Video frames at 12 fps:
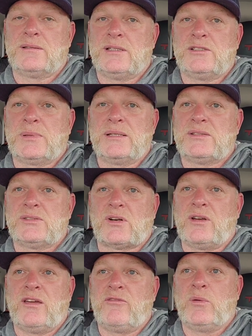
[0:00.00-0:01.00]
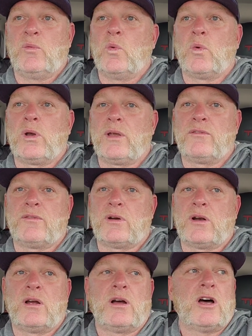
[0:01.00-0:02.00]
These places have been warring
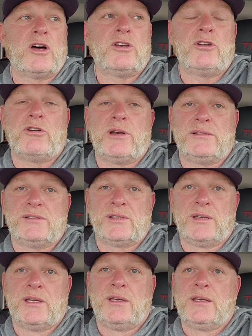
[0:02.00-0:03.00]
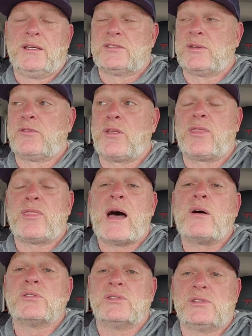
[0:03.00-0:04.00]
for hundreds, some for
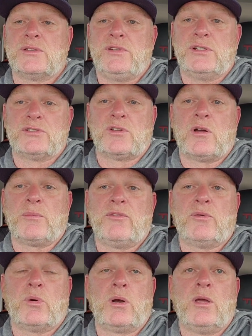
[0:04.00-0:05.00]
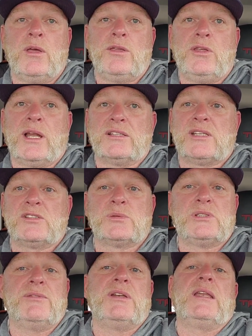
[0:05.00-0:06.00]
thousands of years, long before the United States
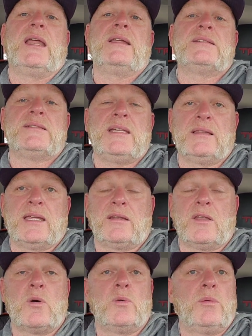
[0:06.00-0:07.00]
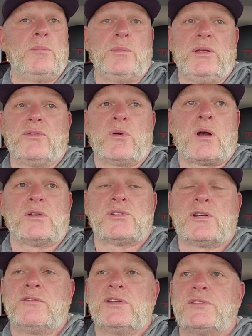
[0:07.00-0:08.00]
was even an entity, let alone before our
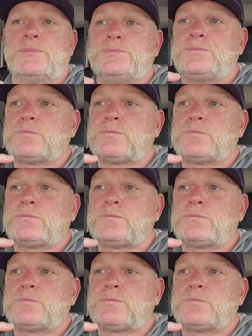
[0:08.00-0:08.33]
service.